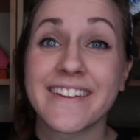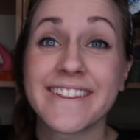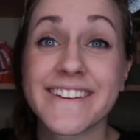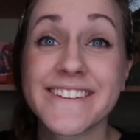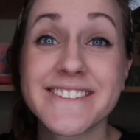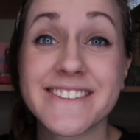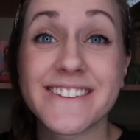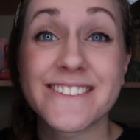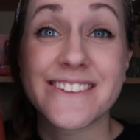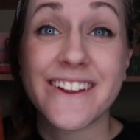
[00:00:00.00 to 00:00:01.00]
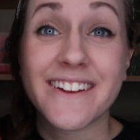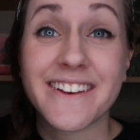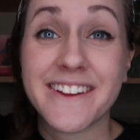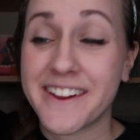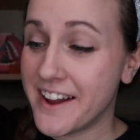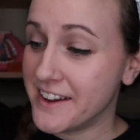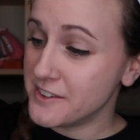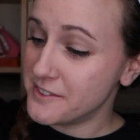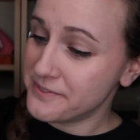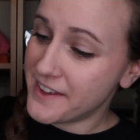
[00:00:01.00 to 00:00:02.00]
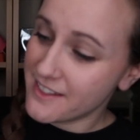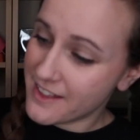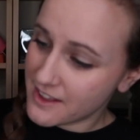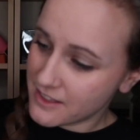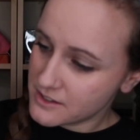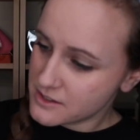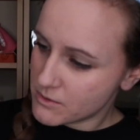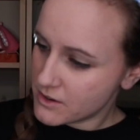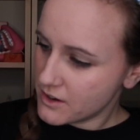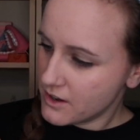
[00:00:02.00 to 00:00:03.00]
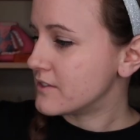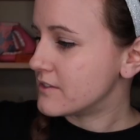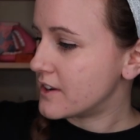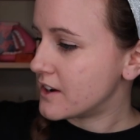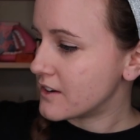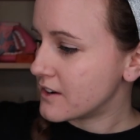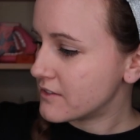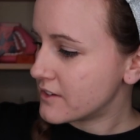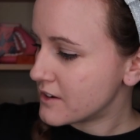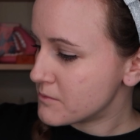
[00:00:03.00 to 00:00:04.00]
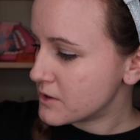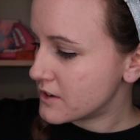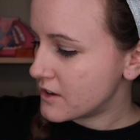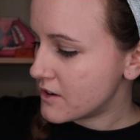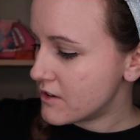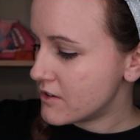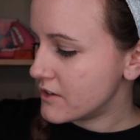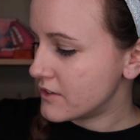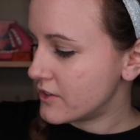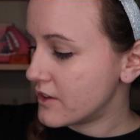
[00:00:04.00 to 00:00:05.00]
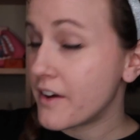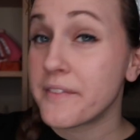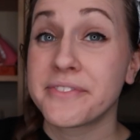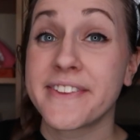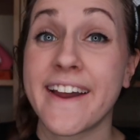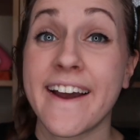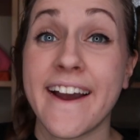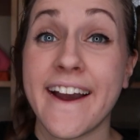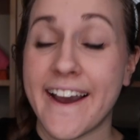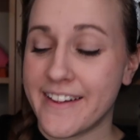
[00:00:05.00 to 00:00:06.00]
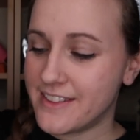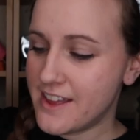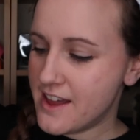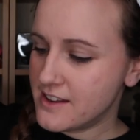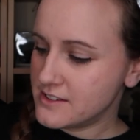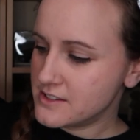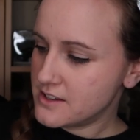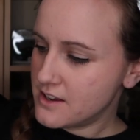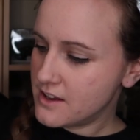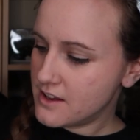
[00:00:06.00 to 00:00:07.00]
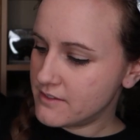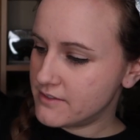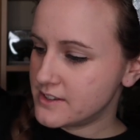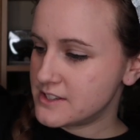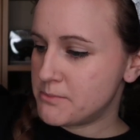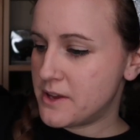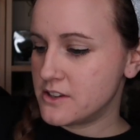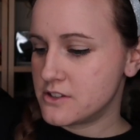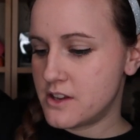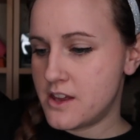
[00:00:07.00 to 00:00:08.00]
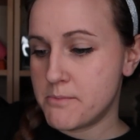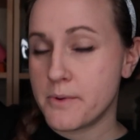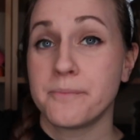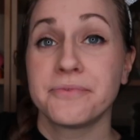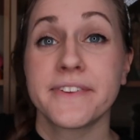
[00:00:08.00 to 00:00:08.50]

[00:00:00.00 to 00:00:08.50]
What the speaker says: This is a neat item. I like this one. Very, very pretty. Oh, and at the end of this page keep,